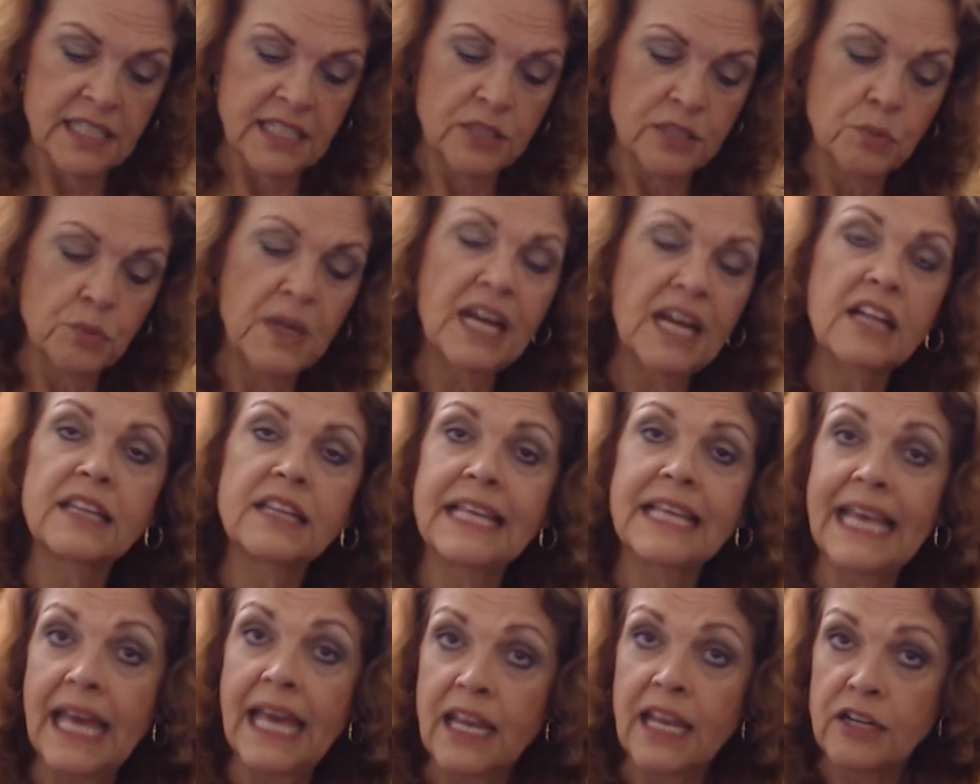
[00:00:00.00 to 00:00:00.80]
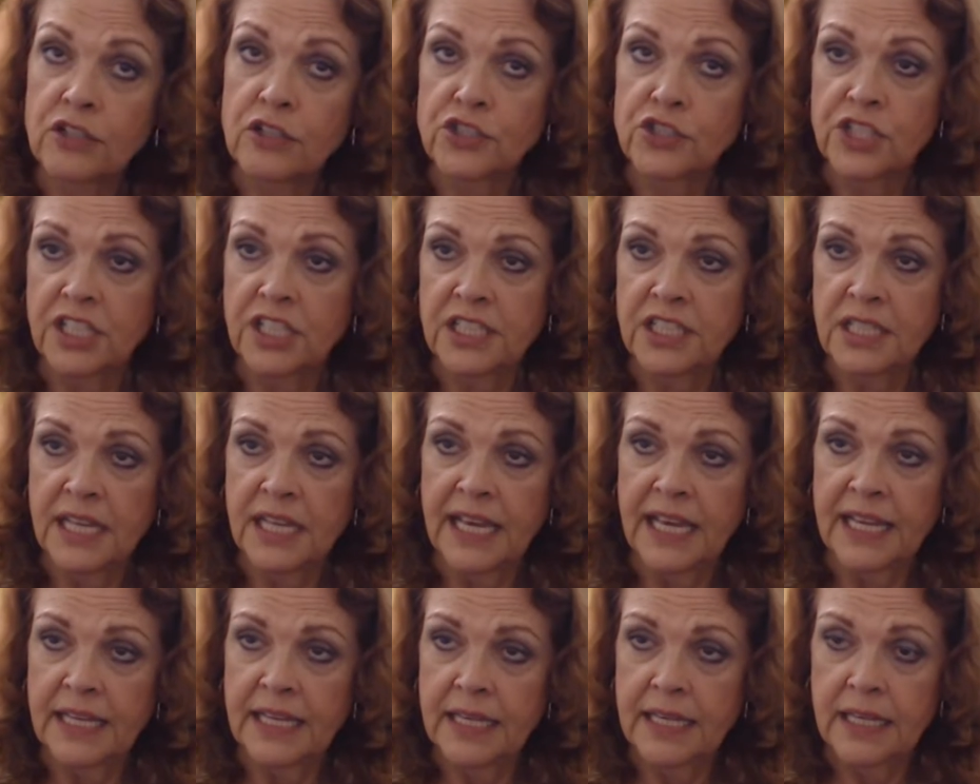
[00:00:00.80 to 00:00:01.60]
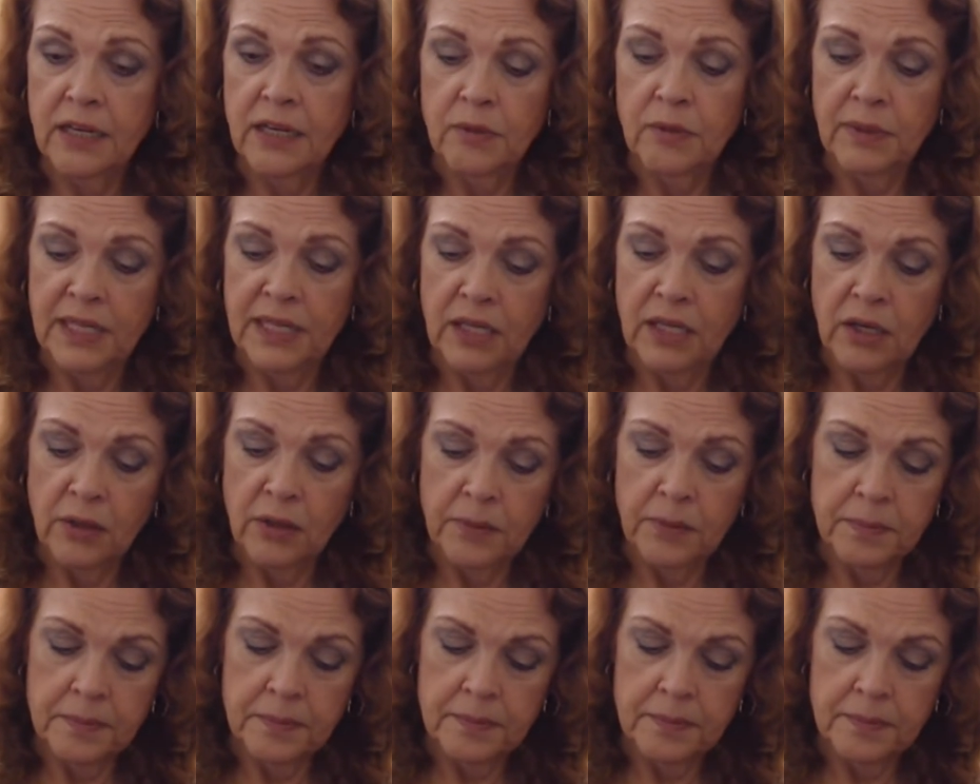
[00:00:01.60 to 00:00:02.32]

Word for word: What are the energies like? Here we go.